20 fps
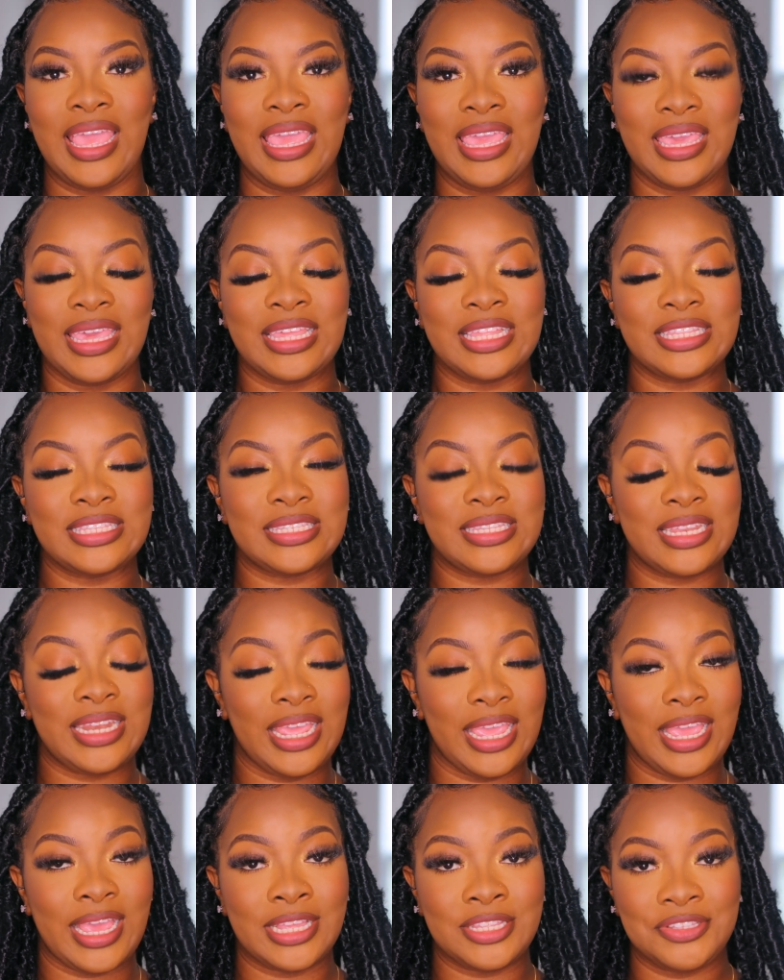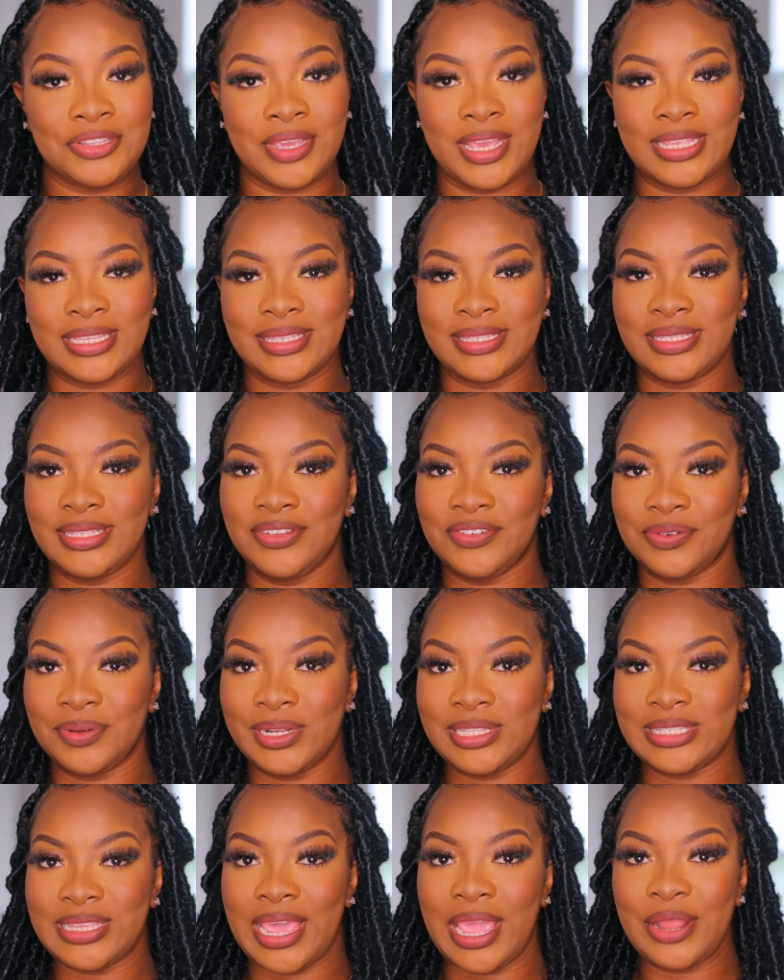and today, as you guys can see from
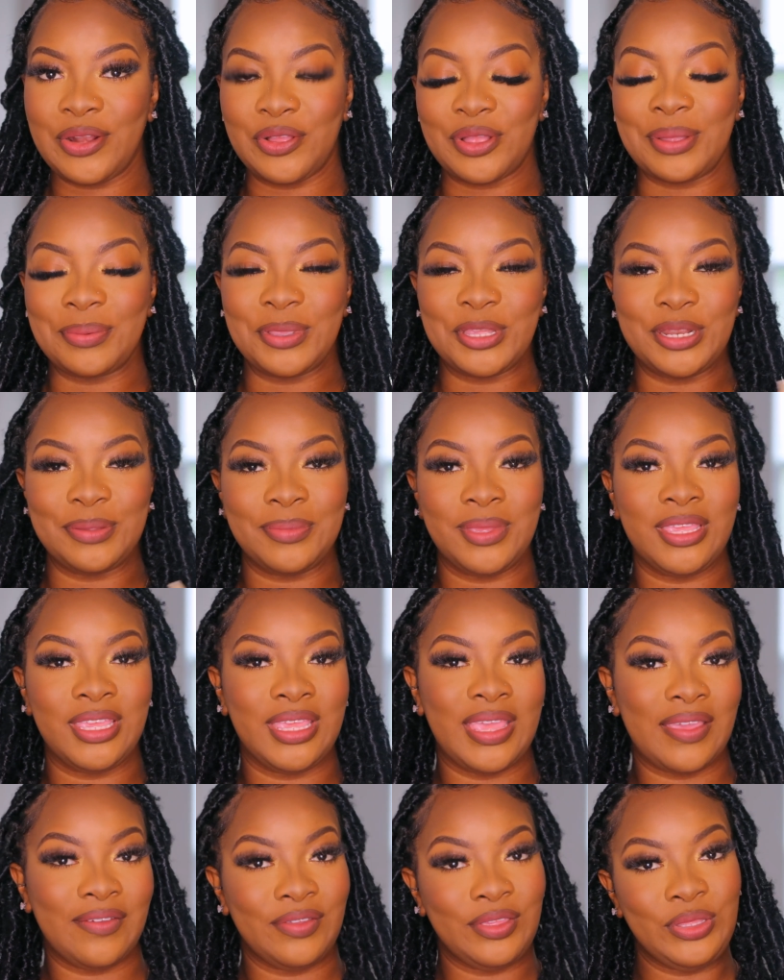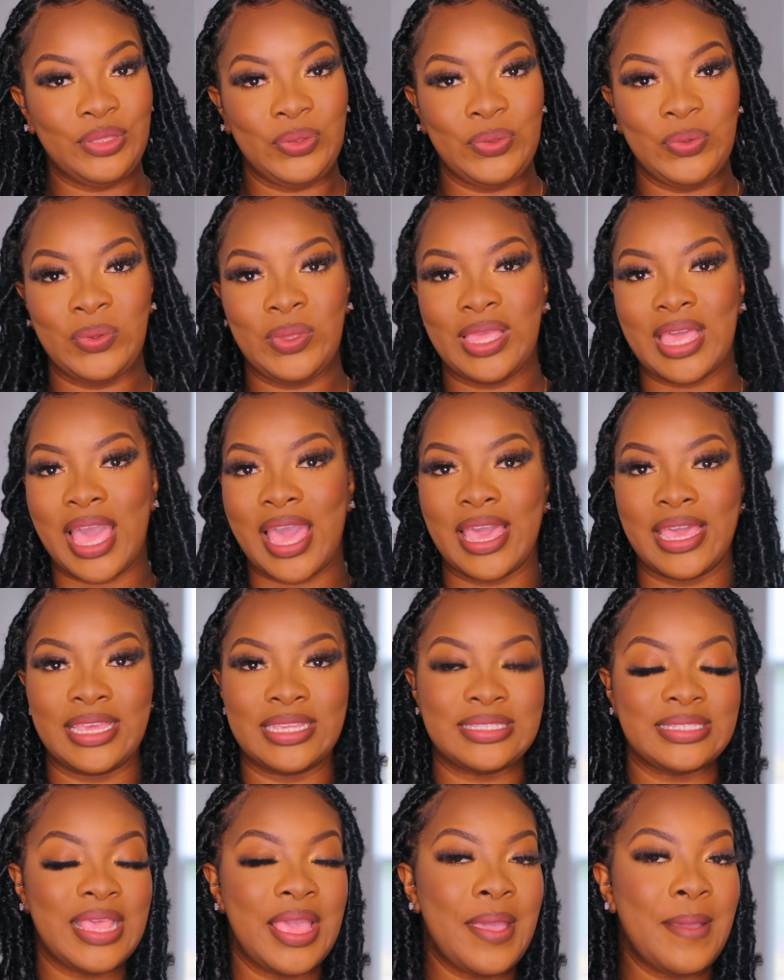the title, I'm going to be giving you
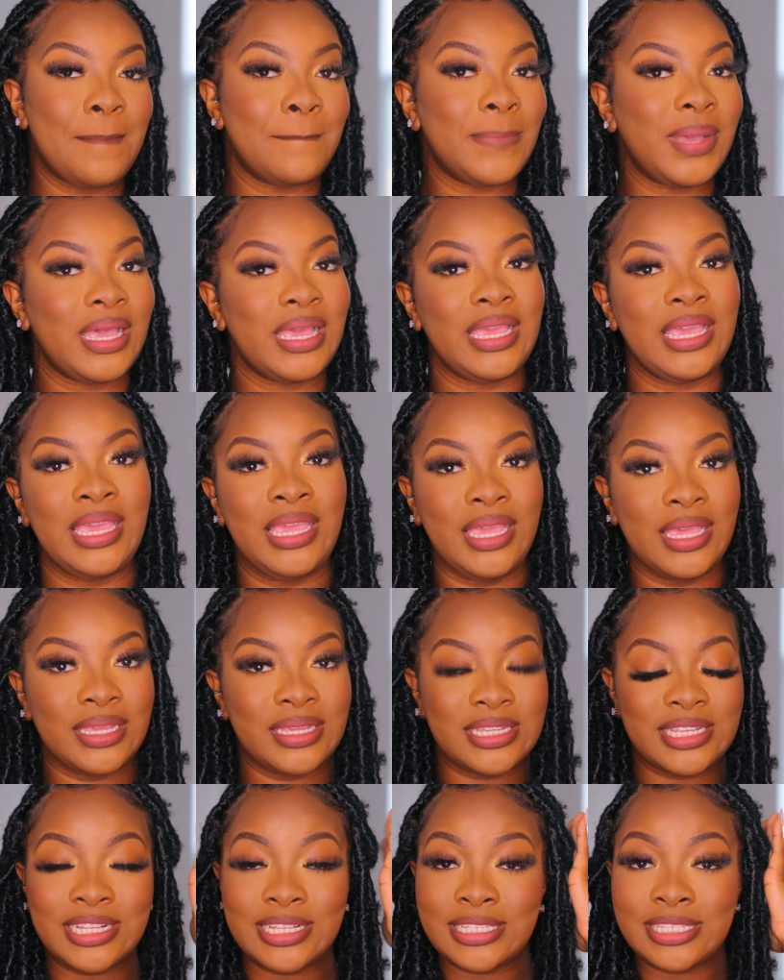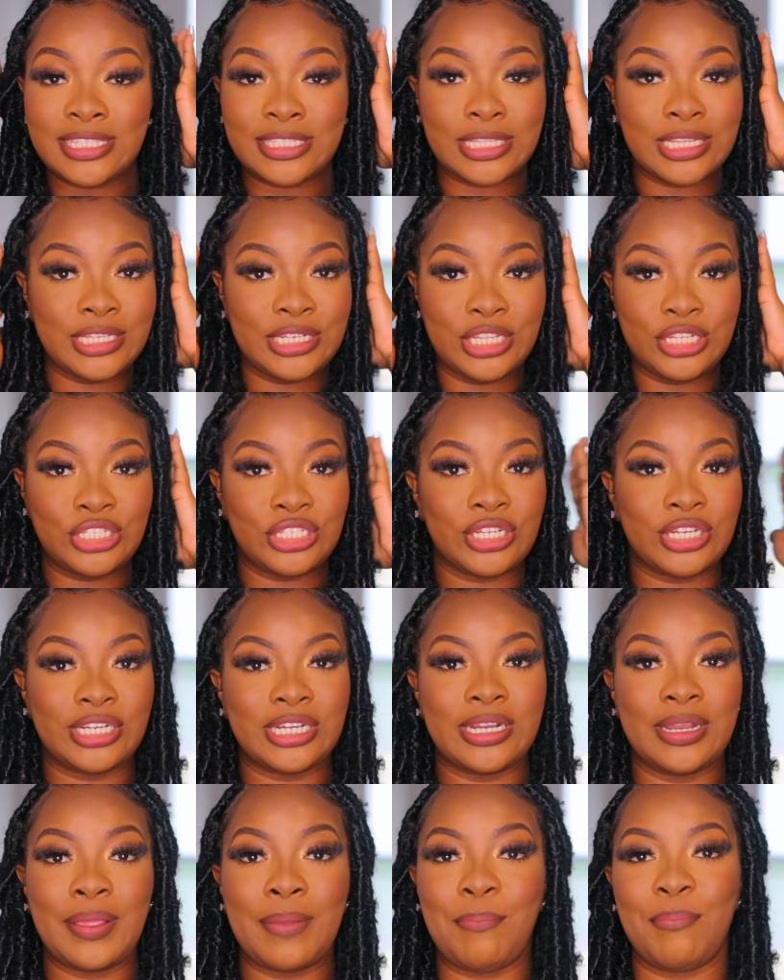guys my
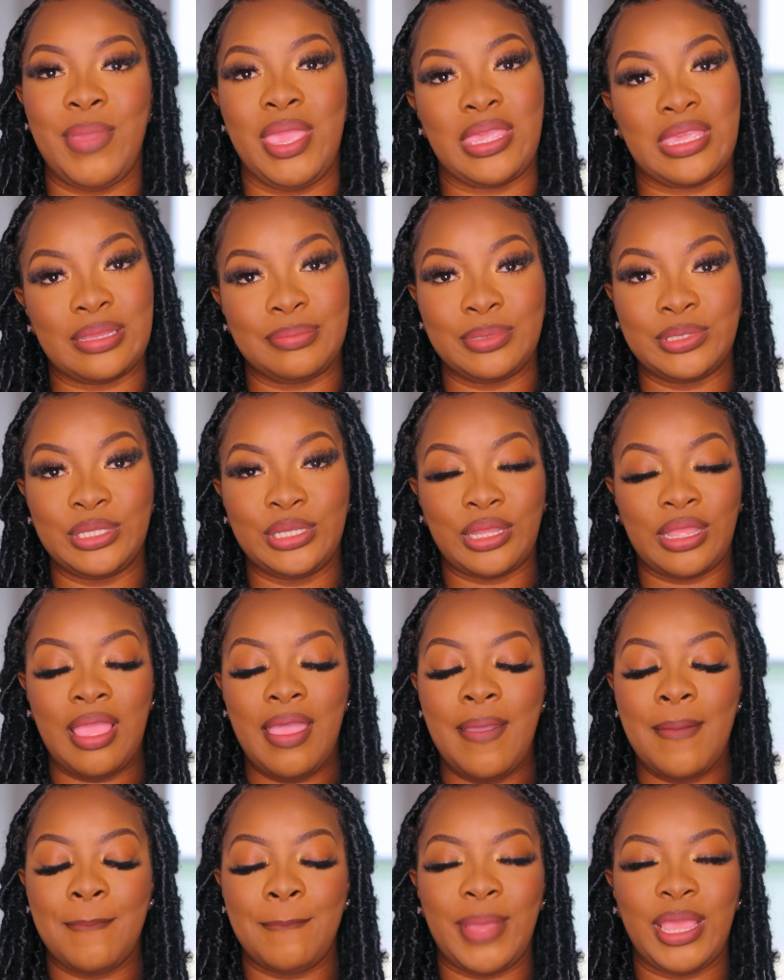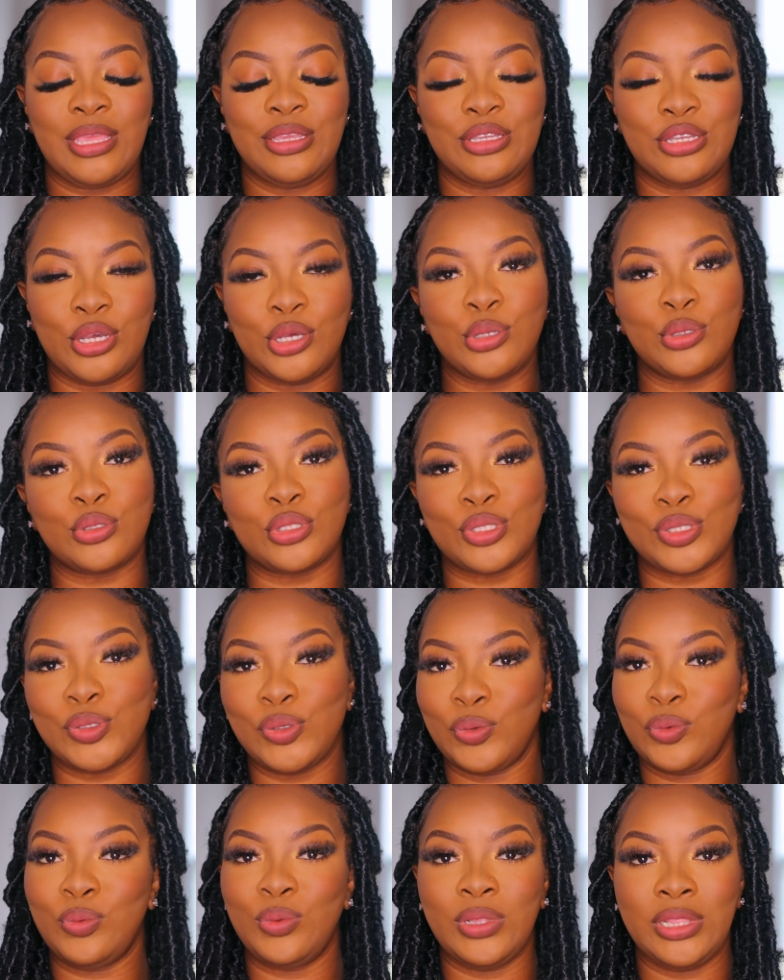signature makeup look, my
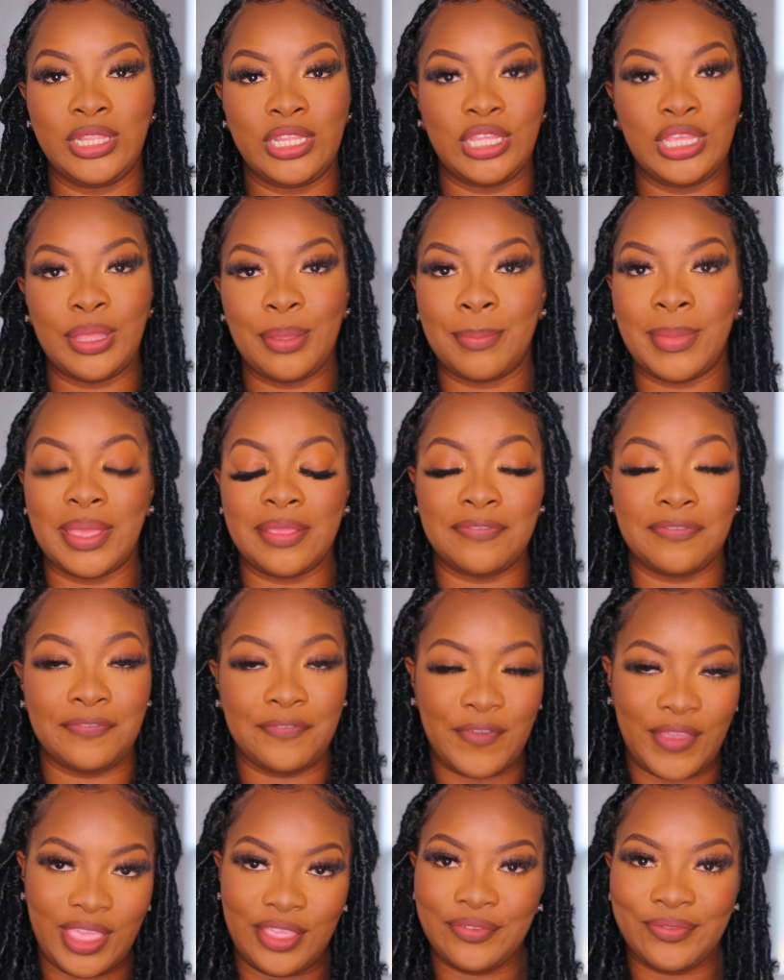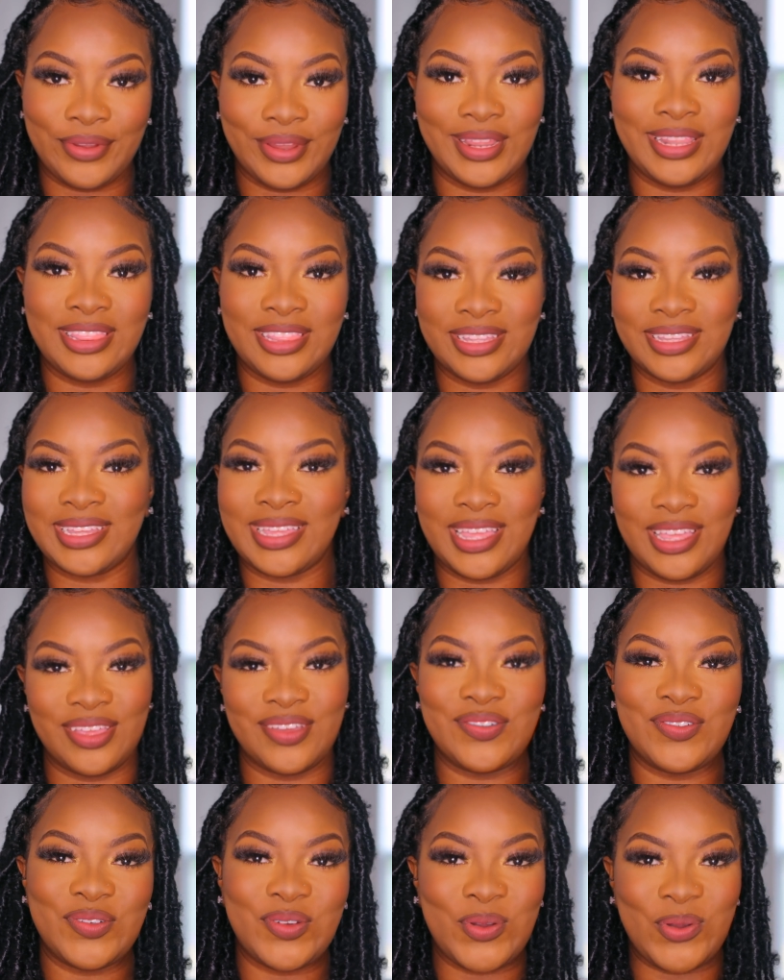go-to look, my favorite look
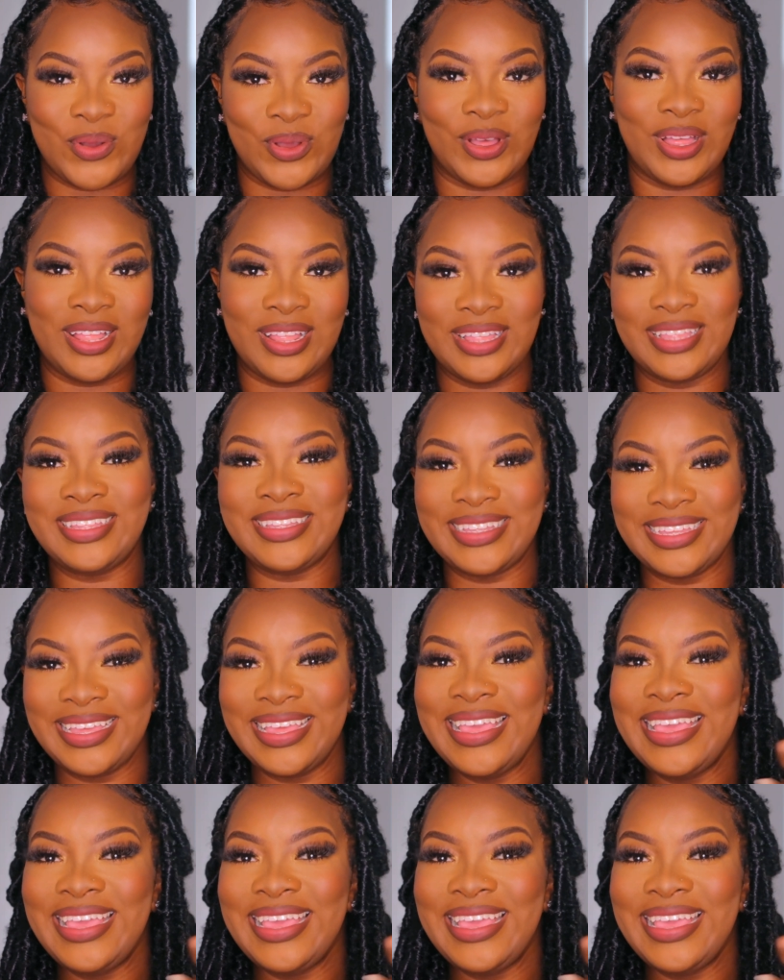of all.